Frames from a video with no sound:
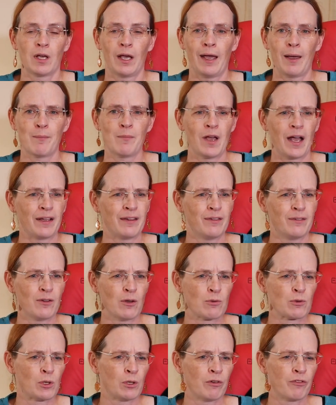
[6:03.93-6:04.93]
I
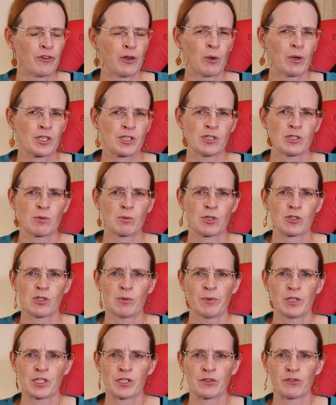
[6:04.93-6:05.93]
don't know if the questions were so
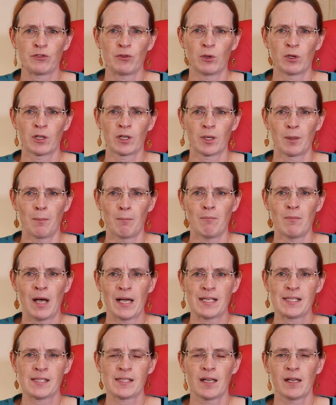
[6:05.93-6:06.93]
much for
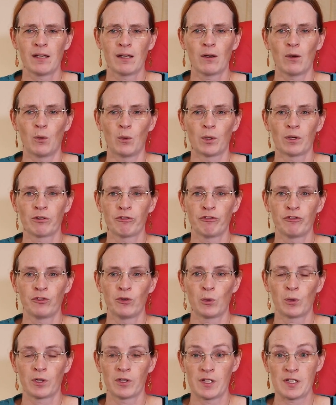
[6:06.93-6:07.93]
my sake or
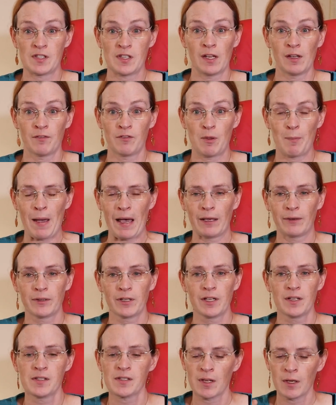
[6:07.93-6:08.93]
for the sake of the
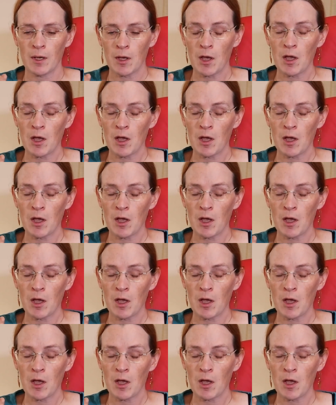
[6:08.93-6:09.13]
batteries,